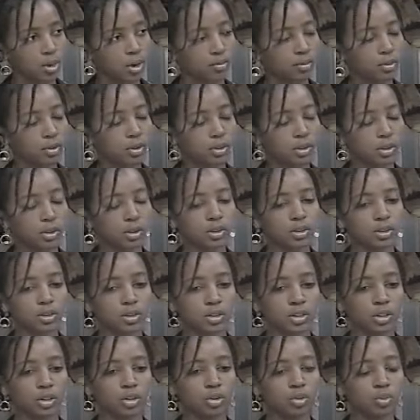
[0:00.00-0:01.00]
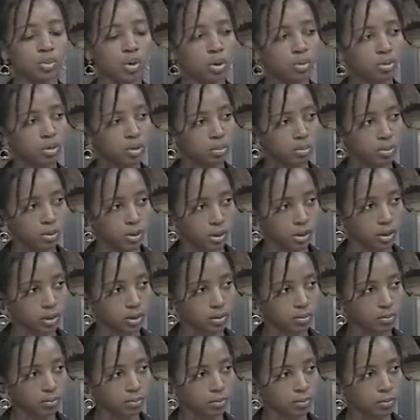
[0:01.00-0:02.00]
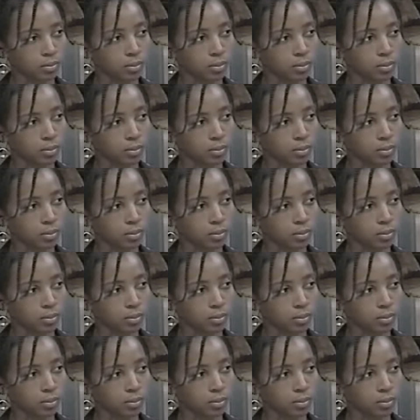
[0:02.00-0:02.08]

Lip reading: You have to look to see who wrote the book